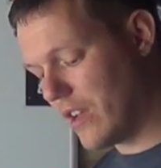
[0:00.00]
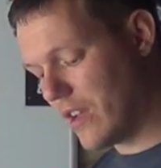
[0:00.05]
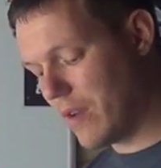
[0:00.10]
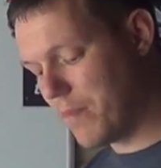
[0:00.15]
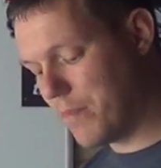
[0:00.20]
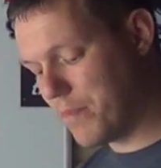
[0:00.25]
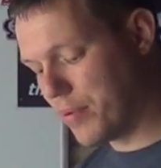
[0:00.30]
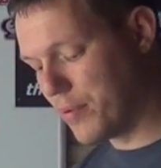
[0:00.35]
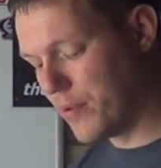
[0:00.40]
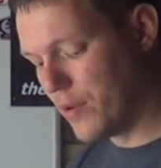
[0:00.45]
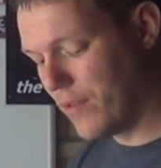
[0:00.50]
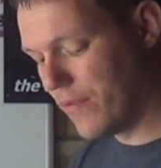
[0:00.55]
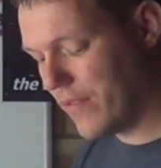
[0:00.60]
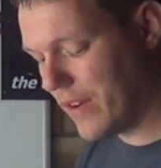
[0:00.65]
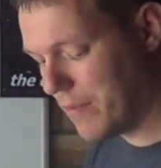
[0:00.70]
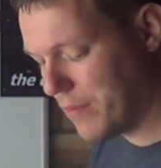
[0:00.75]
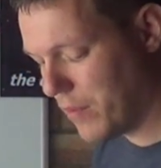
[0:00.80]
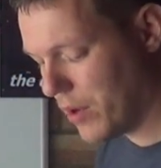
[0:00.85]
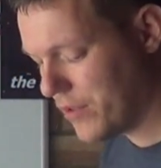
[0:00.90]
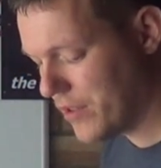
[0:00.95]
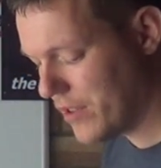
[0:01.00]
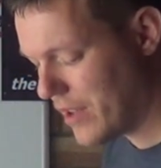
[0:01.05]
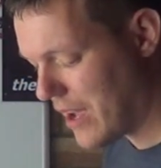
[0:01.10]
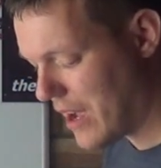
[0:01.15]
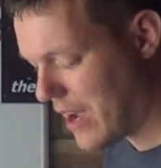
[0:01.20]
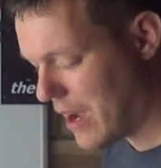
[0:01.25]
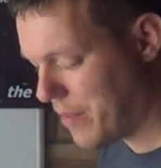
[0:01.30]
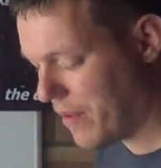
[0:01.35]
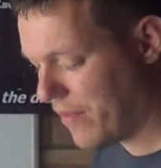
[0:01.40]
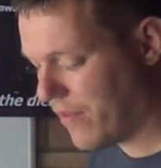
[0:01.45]
improving modern
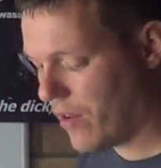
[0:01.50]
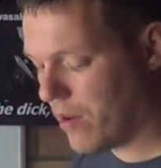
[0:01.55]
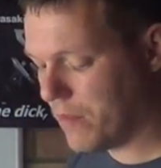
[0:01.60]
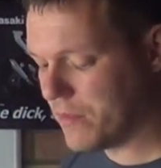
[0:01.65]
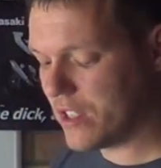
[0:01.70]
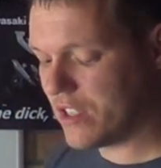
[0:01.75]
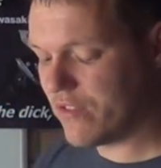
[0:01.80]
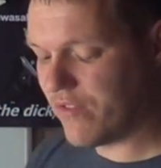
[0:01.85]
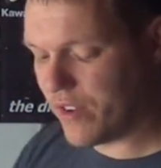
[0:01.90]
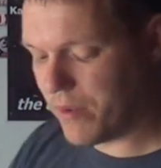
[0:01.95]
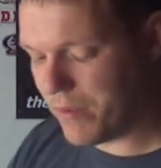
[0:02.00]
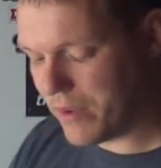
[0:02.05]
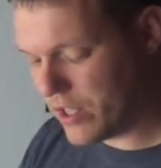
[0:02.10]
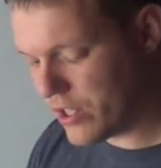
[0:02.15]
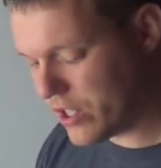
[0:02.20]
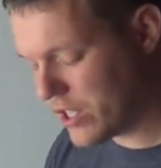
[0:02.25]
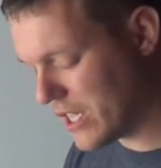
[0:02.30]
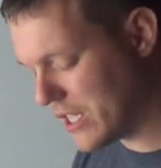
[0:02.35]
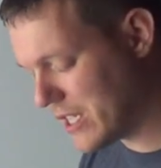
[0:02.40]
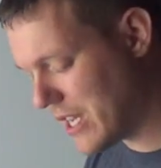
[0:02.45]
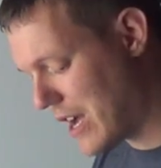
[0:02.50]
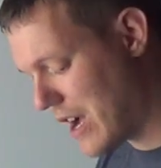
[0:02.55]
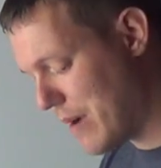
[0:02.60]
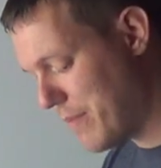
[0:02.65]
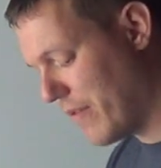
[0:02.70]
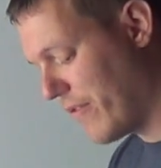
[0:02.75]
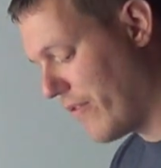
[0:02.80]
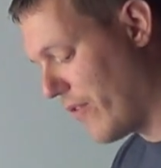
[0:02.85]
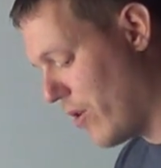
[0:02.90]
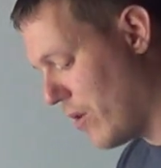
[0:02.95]
high performance. It's funny when it just says high
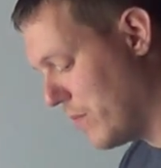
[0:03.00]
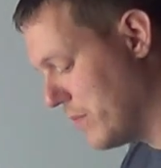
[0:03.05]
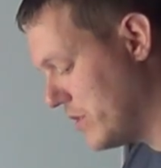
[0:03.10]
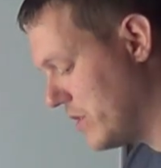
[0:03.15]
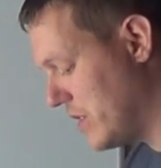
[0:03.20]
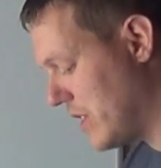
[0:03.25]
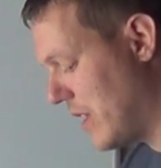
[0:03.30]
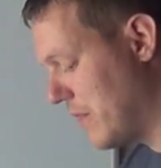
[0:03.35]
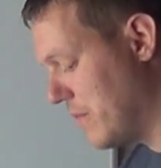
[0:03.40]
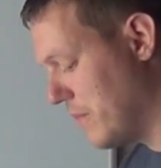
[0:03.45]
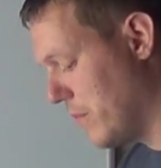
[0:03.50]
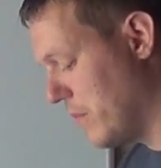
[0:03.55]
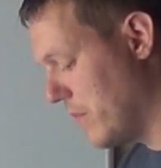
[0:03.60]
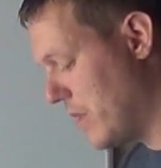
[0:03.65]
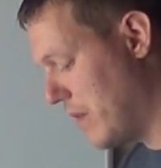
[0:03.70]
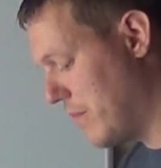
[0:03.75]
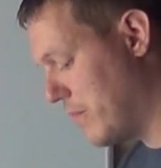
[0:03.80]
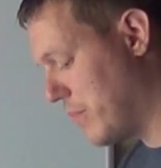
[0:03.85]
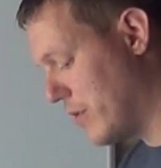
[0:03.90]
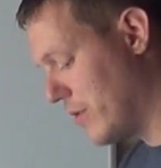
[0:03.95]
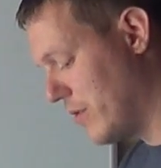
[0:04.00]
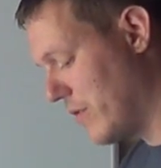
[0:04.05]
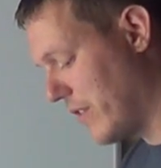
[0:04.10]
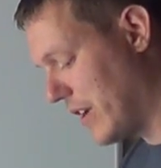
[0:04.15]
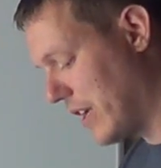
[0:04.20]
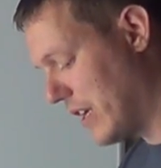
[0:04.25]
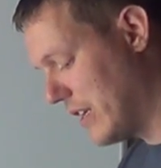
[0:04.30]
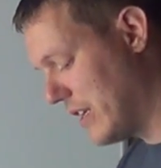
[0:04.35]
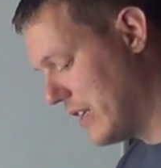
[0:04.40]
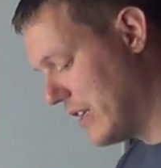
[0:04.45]
performance and
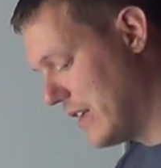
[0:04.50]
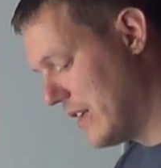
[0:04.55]
improving.